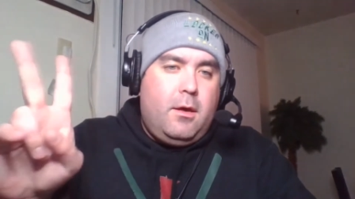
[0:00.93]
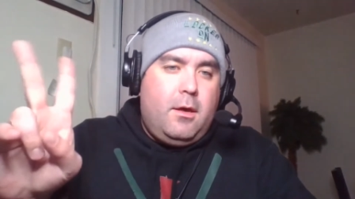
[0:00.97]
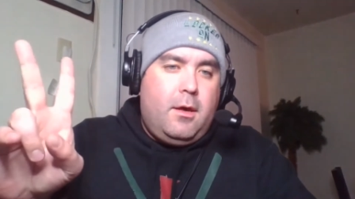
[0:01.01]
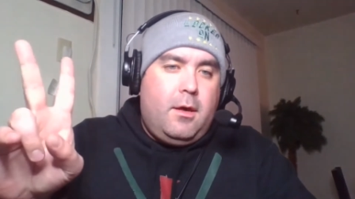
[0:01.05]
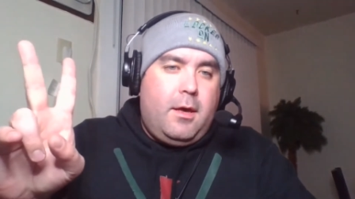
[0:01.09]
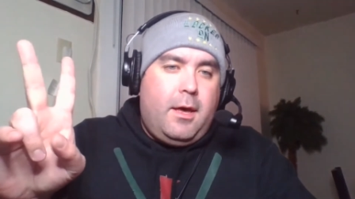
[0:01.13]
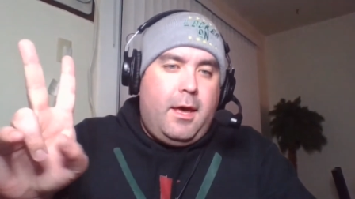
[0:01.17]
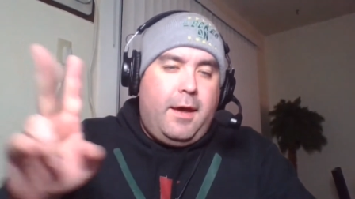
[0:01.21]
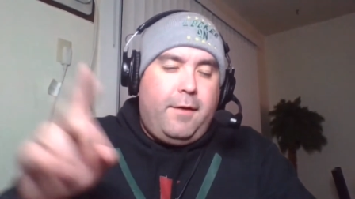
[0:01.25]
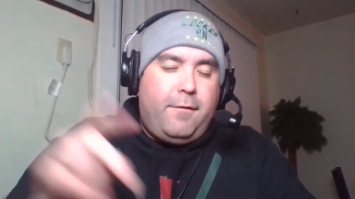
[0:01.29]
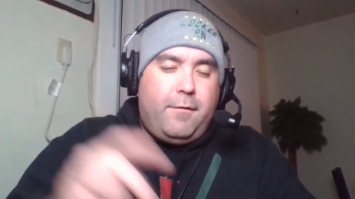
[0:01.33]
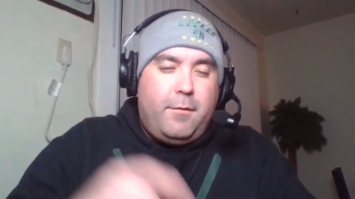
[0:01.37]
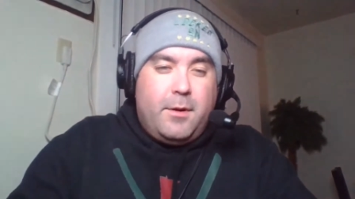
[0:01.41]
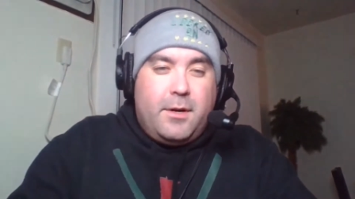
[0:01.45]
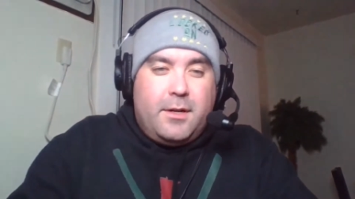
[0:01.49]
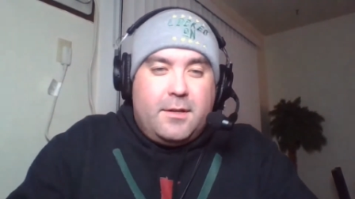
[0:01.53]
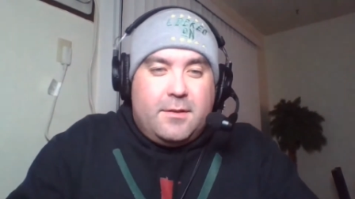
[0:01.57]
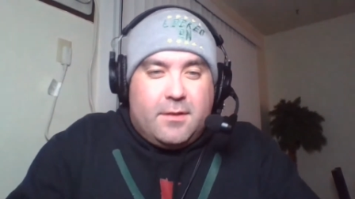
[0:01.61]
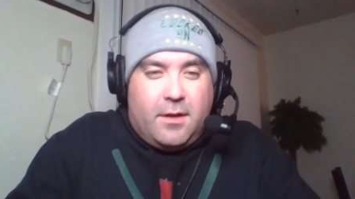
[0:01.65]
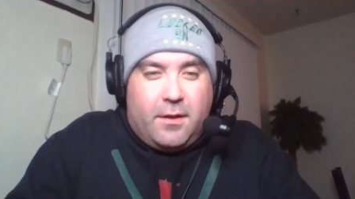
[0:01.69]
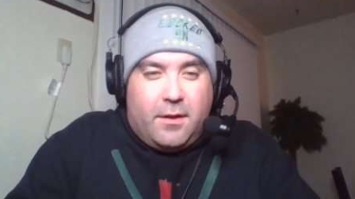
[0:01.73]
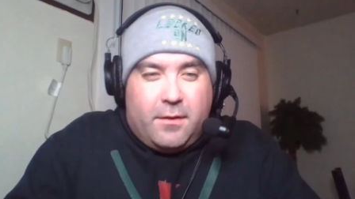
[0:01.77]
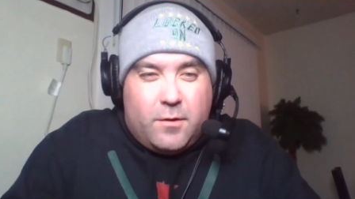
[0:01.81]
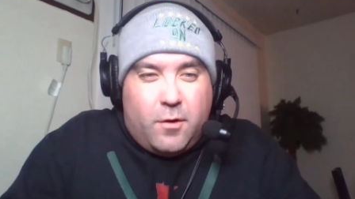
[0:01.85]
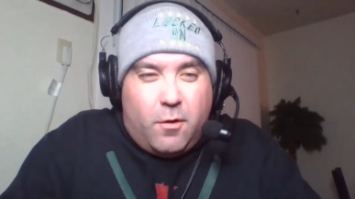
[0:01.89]
Hey everybody,
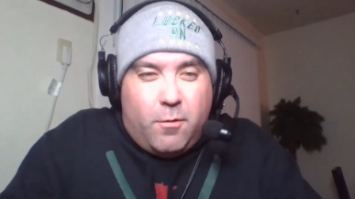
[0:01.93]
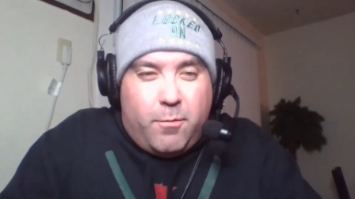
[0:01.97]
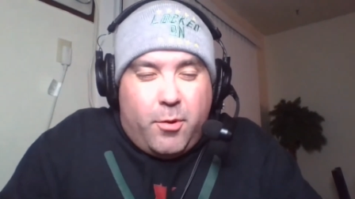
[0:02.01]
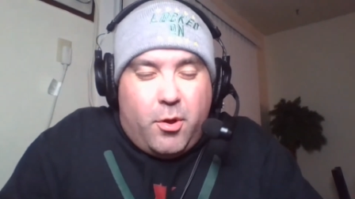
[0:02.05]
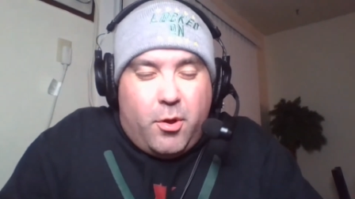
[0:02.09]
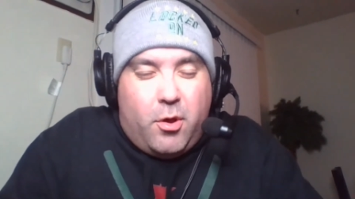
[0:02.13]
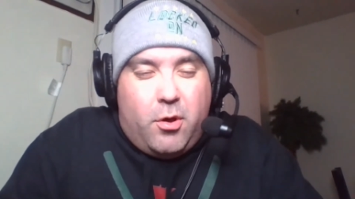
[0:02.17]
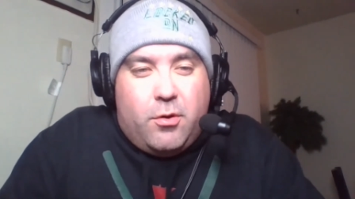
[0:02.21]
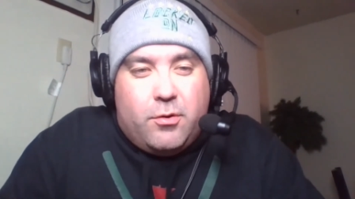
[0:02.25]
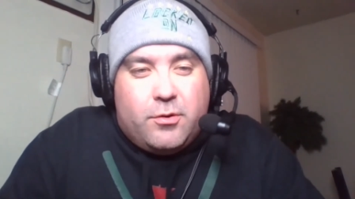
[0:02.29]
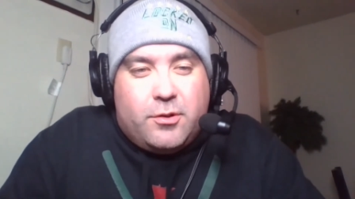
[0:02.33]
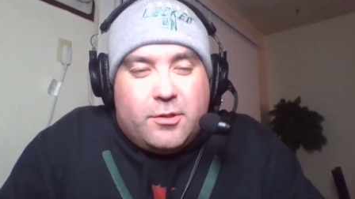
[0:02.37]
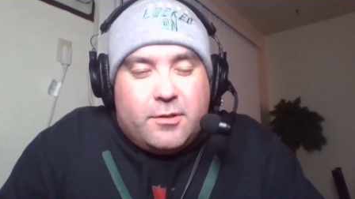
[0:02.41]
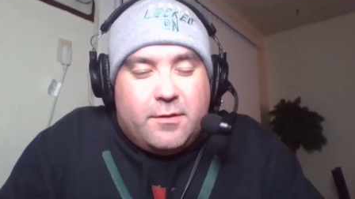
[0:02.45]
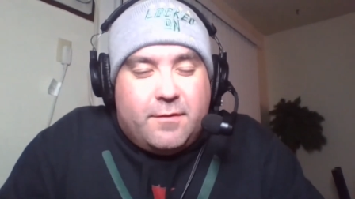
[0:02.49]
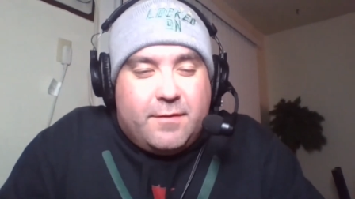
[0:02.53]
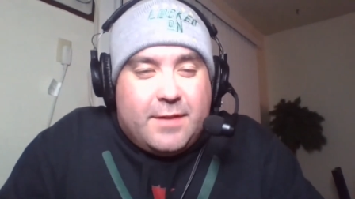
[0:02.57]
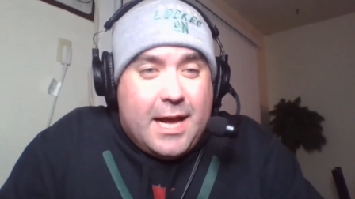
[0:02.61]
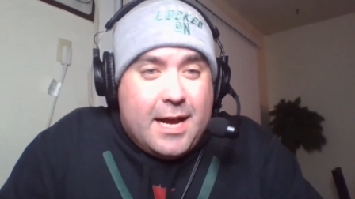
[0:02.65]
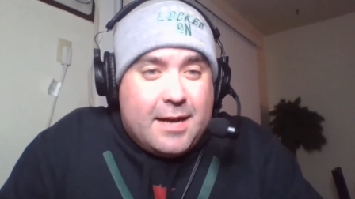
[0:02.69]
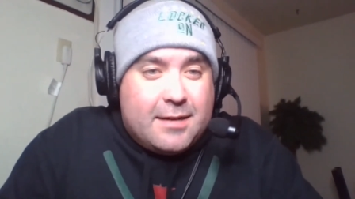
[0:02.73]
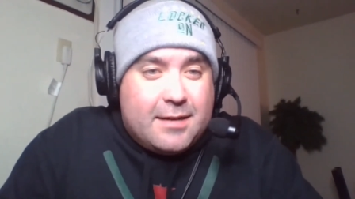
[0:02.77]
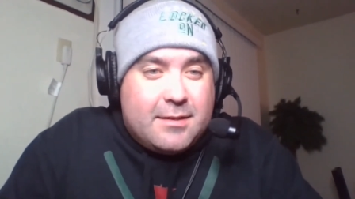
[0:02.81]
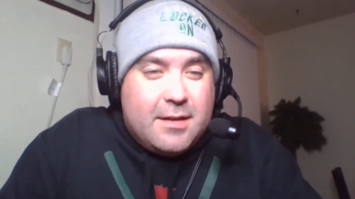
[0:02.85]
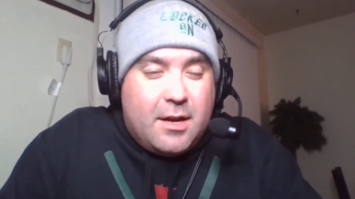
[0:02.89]
Seth Toupal, host of
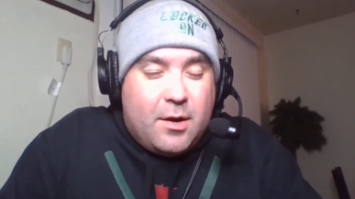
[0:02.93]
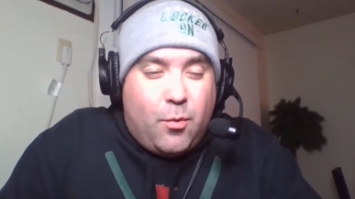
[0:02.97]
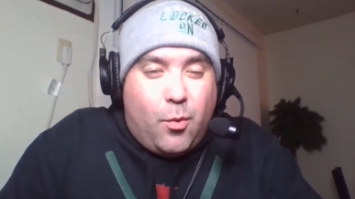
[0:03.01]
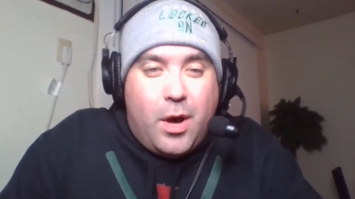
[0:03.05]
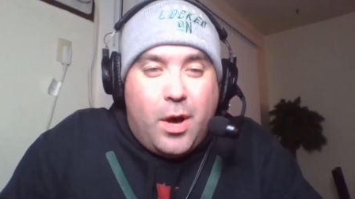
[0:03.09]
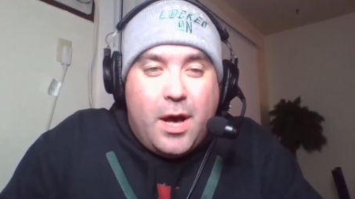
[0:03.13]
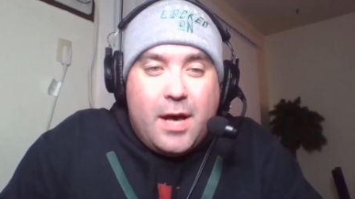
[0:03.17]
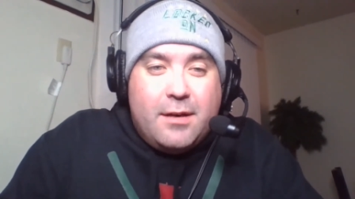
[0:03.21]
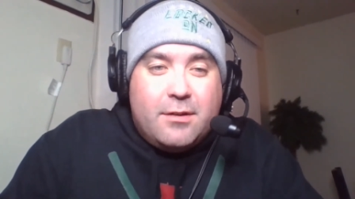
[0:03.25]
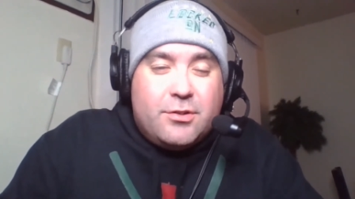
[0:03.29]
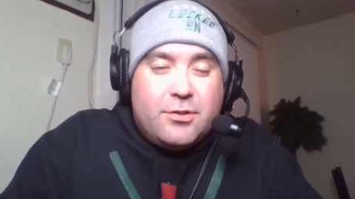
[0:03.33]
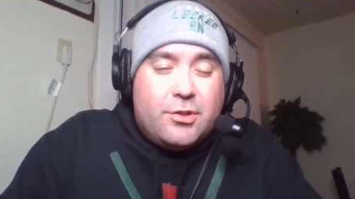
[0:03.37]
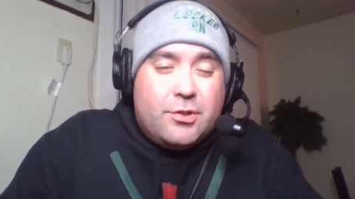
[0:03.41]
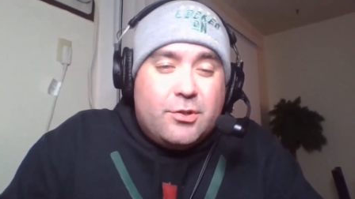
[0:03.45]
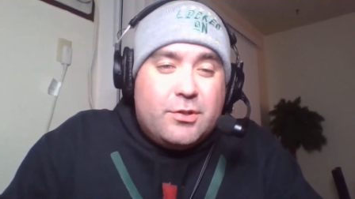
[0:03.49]
Locked On Wild,